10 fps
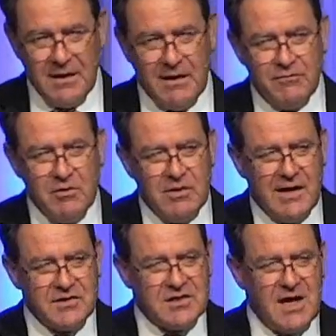If you're
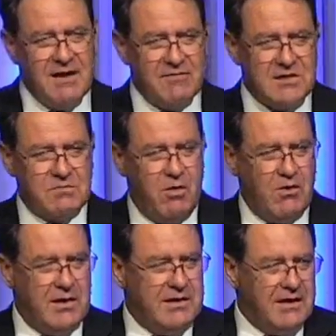not saved this
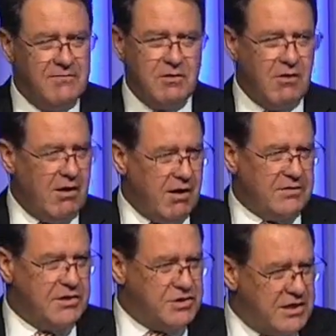morning, give your
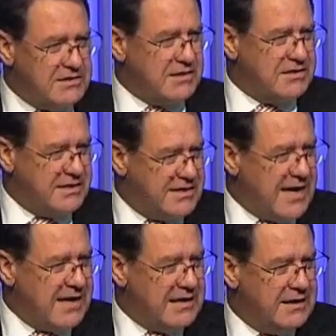heart to Jesus
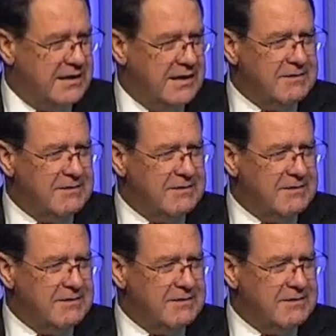today,